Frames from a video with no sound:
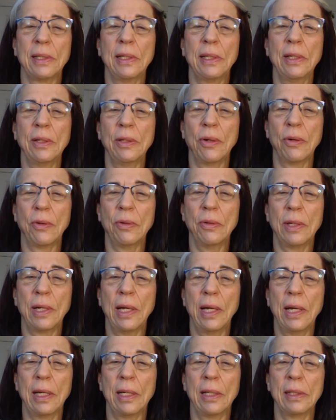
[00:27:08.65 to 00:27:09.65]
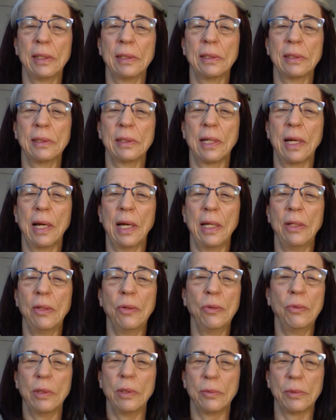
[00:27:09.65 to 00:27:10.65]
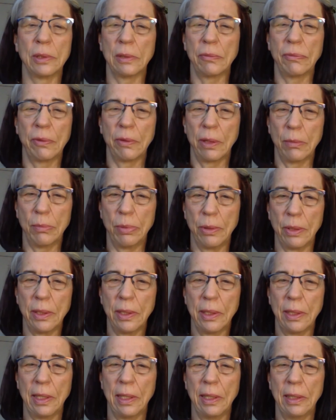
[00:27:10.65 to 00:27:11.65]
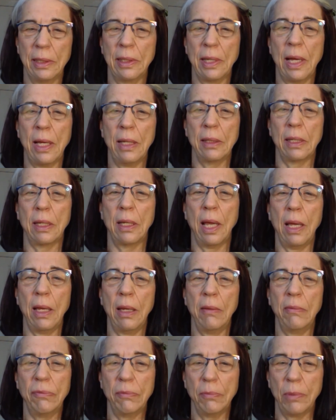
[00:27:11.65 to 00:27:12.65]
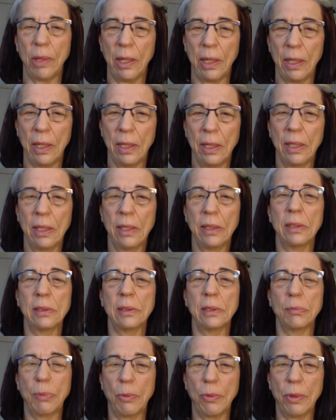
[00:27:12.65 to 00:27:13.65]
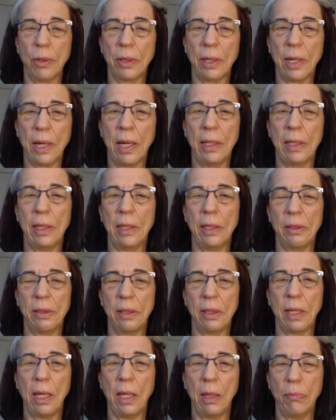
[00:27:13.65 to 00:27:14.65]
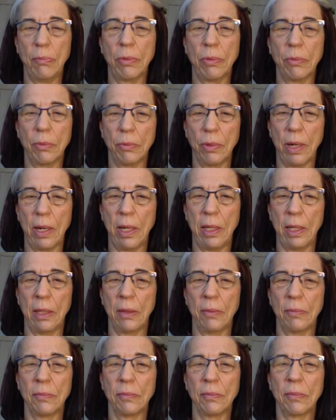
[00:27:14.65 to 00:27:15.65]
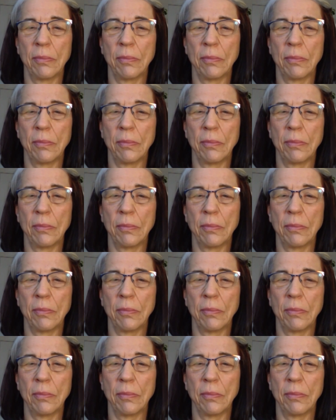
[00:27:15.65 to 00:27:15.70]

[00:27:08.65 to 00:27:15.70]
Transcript: and I knew it was for the book, and that gave me the support I needed to keep writing.